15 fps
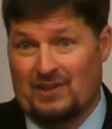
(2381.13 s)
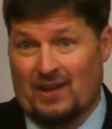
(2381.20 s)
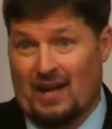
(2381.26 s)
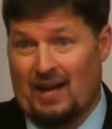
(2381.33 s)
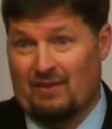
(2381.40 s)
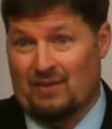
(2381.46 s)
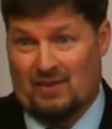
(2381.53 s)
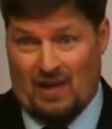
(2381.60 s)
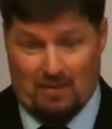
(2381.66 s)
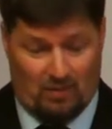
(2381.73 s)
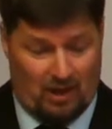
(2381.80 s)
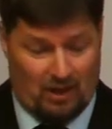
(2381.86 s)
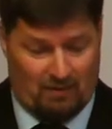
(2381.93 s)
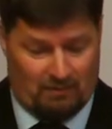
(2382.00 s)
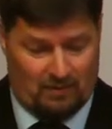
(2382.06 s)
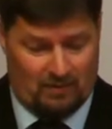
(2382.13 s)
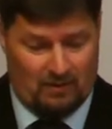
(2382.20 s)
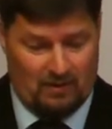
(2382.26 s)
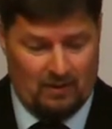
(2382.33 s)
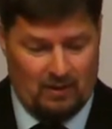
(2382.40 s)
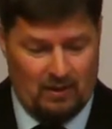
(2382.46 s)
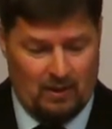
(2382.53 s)
going to have the same gift,
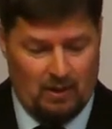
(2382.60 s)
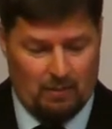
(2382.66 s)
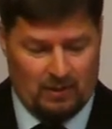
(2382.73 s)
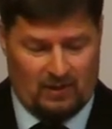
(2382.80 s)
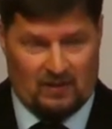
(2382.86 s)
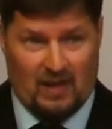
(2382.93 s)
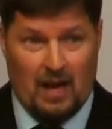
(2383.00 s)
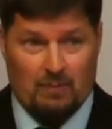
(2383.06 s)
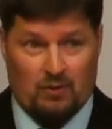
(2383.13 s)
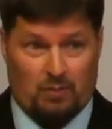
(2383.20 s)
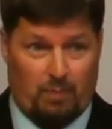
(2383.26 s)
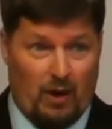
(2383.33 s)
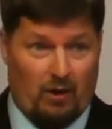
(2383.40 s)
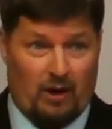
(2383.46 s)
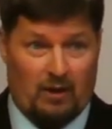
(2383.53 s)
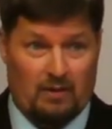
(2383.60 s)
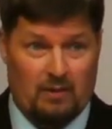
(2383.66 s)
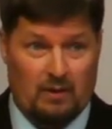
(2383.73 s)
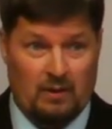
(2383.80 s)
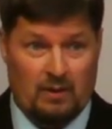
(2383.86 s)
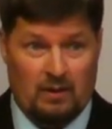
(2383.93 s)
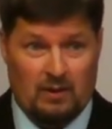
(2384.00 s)
but the same Spirit.